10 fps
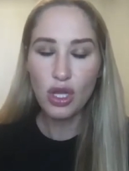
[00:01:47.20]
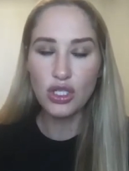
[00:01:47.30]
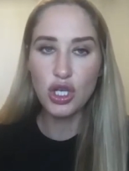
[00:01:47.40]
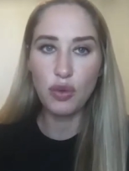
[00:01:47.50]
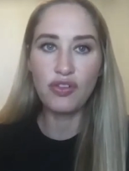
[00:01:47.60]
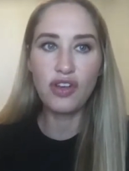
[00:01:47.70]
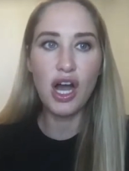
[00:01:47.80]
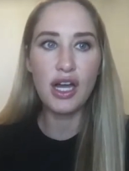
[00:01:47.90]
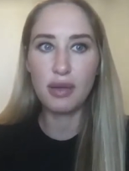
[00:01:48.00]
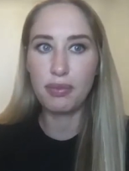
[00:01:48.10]
so we've
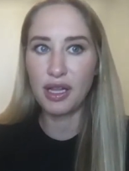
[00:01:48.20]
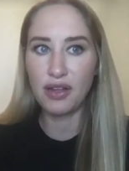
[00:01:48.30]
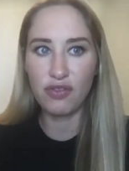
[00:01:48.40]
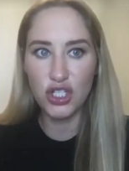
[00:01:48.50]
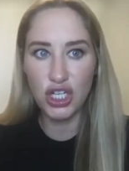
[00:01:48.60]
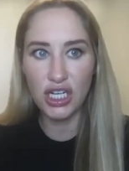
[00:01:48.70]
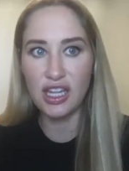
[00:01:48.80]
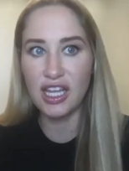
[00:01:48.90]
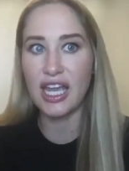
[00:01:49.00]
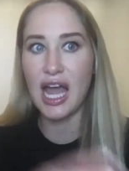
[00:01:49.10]
got a bill in Virginia
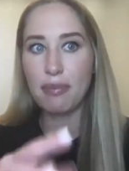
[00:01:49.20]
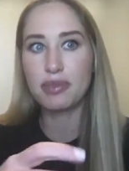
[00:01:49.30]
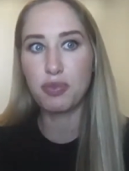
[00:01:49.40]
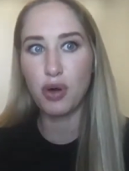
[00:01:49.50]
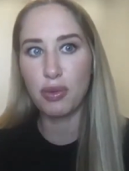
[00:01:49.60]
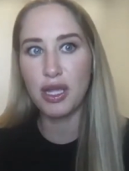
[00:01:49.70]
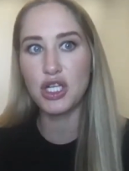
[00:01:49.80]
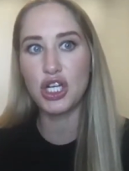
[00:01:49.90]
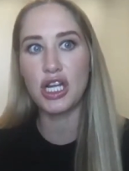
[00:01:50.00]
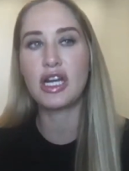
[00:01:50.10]
that caps
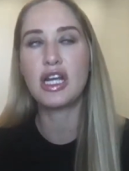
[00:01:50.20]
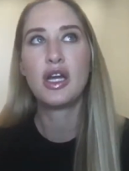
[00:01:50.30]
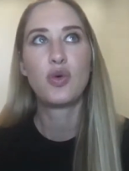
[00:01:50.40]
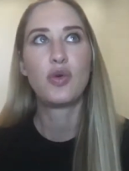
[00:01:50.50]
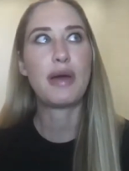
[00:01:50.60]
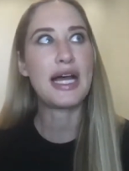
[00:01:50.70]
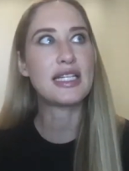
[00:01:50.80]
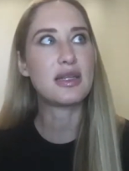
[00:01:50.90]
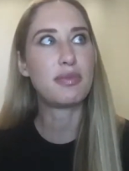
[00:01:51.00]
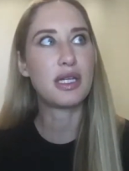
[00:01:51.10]
probation. We passed
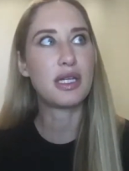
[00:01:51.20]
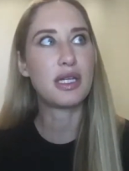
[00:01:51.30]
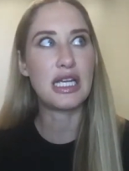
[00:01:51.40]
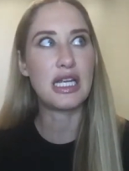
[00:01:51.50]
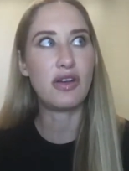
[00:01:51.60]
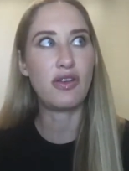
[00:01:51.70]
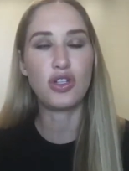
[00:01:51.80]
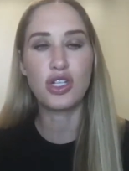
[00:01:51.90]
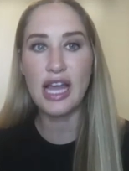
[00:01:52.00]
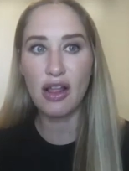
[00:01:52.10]
some bills
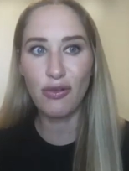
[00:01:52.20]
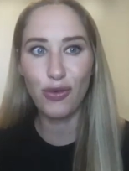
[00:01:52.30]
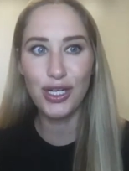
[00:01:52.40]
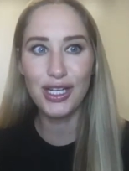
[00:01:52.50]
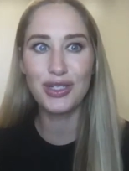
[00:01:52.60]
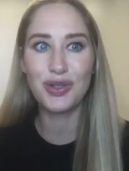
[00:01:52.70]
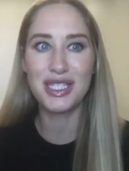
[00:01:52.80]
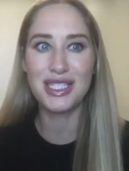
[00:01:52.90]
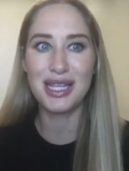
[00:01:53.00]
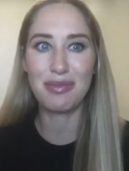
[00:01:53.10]
in California doing
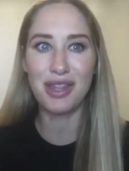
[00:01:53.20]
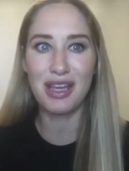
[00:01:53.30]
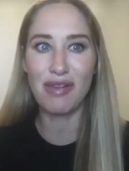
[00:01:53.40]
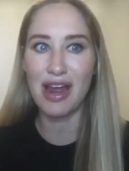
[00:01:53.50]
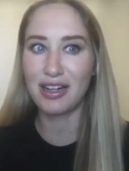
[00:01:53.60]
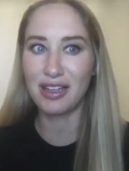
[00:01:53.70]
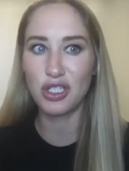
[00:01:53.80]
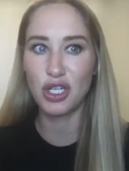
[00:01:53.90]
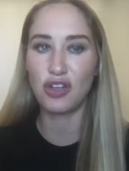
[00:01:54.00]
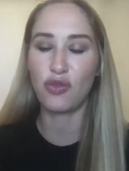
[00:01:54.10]
the same thing, radically
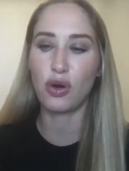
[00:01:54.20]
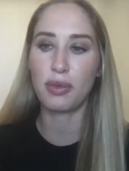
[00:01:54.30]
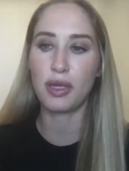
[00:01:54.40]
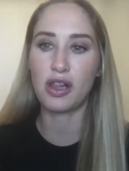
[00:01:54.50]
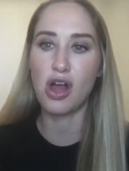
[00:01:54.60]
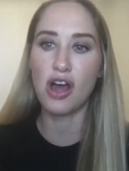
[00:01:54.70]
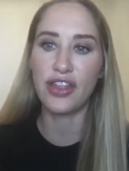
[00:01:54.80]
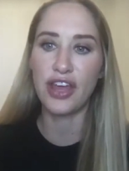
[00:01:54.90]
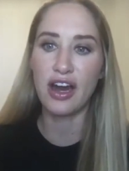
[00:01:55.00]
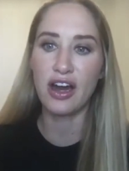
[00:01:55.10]
transforming the law
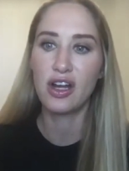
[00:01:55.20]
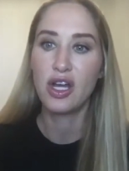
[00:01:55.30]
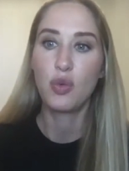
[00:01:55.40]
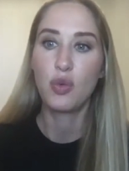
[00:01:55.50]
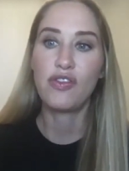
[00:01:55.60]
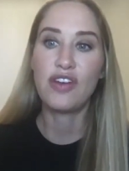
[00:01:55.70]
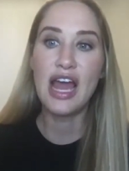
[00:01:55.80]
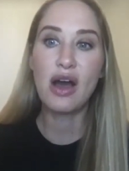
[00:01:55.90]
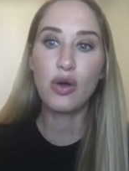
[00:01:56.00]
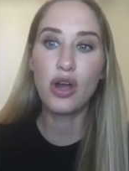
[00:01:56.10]
there. We've
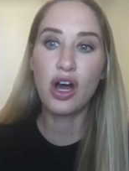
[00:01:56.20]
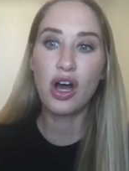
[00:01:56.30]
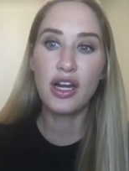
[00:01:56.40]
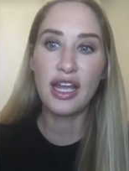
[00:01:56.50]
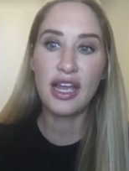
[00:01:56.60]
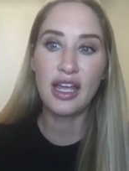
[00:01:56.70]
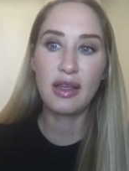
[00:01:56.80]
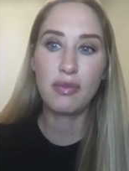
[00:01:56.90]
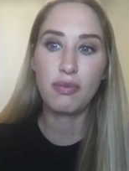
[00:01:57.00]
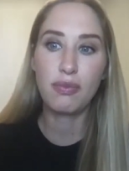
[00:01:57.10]
now got
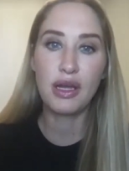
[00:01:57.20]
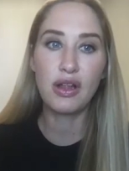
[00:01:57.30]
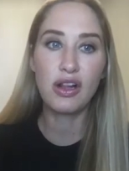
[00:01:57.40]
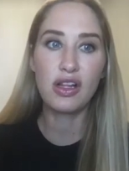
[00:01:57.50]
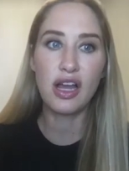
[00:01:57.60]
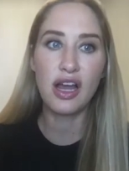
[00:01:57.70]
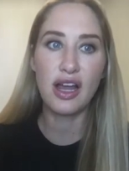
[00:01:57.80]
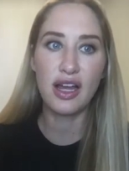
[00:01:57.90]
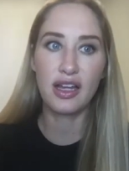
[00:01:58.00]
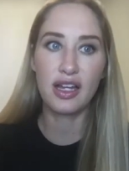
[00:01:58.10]
a bill
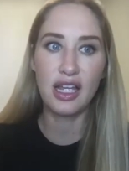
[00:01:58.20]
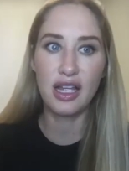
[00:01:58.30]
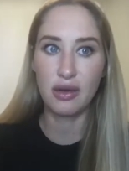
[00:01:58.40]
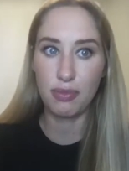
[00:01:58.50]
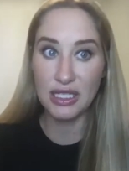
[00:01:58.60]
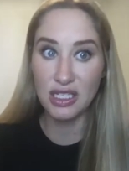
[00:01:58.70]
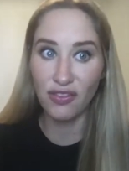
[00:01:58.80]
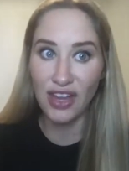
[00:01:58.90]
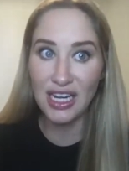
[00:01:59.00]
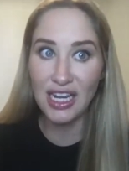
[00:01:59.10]
uh, in
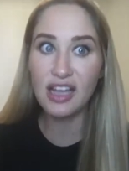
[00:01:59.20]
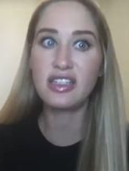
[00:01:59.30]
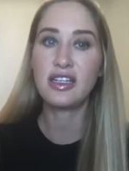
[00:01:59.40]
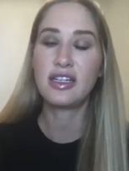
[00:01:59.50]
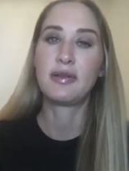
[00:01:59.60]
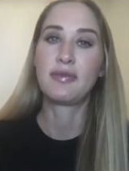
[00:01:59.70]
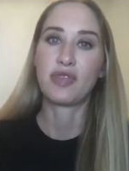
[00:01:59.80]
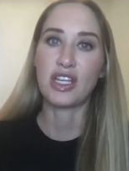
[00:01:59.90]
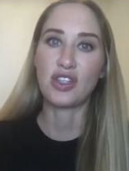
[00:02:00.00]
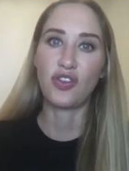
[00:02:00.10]
Pennsylvania
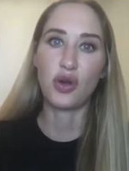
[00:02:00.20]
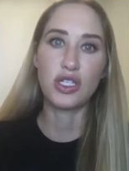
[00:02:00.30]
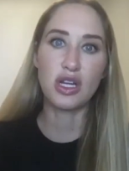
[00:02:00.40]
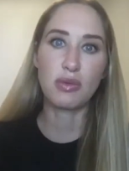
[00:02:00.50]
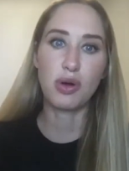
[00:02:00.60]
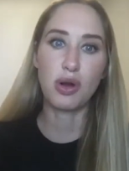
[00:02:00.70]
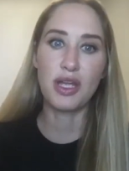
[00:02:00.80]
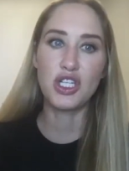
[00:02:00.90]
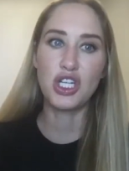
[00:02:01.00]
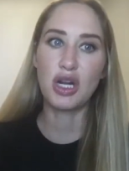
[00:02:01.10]
that's focused on
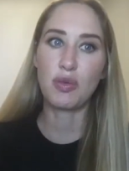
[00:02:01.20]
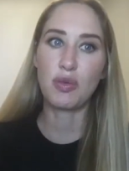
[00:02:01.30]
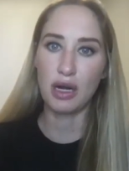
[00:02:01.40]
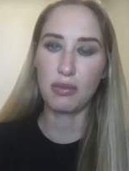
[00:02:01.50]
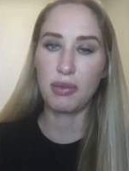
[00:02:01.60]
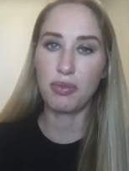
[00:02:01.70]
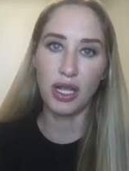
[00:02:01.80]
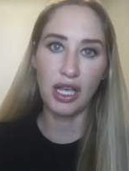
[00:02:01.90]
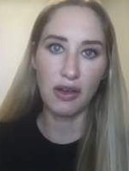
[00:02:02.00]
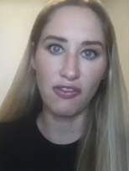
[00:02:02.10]
probation and we're going to be
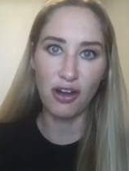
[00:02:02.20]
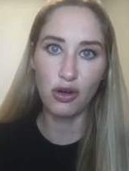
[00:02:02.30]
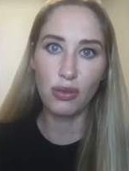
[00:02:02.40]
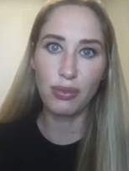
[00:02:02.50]
bringing a federal